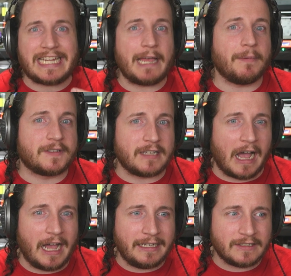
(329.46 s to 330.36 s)
type of
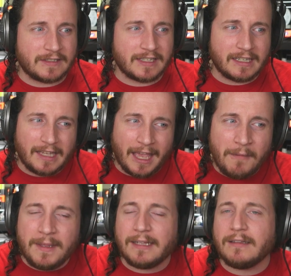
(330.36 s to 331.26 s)
signs
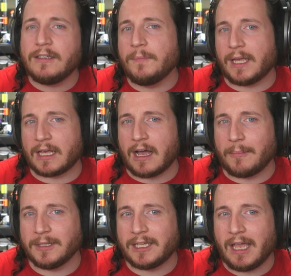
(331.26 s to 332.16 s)
can be a little bit
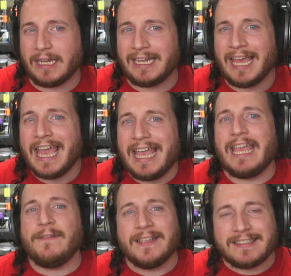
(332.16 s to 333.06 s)
complicated
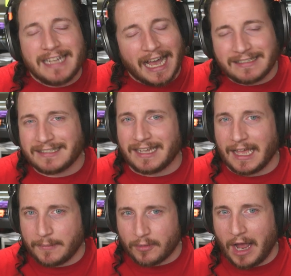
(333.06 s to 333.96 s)
if it's not
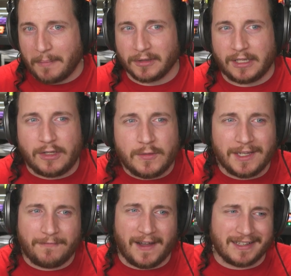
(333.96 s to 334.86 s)
designed properly.
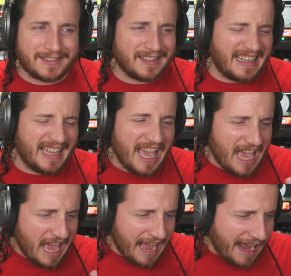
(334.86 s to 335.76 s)
Using fonts like
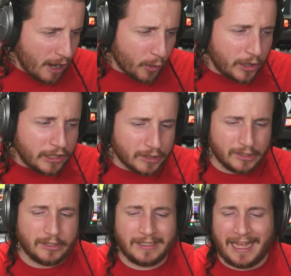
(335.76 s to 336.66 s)

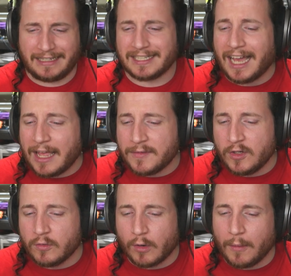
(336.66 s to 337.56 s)
Arial and Times
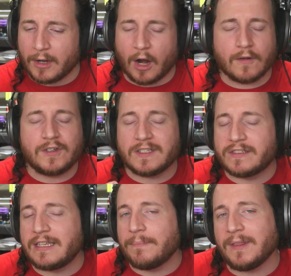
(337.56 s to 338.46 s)
New Roman are just
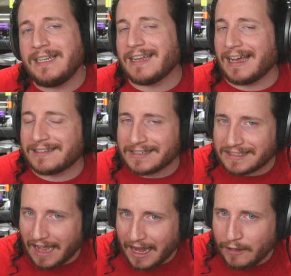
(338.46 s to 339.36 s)
simply not
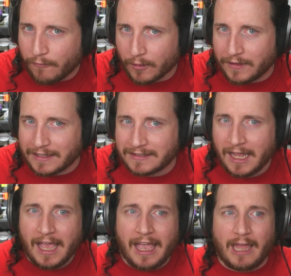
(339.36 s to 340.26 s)
designed for this
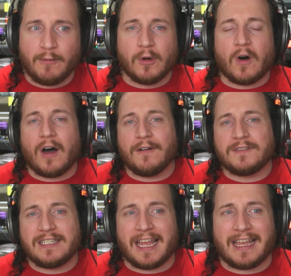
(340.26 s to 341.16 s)
and will
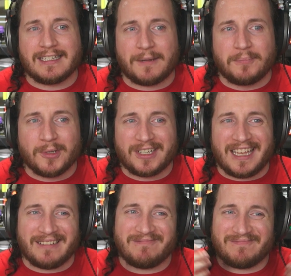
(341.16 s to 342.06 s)
often end up
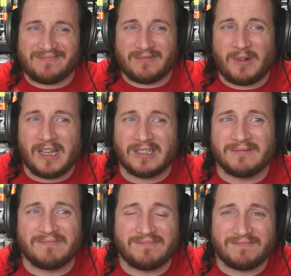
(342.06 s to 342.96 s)
looking, well,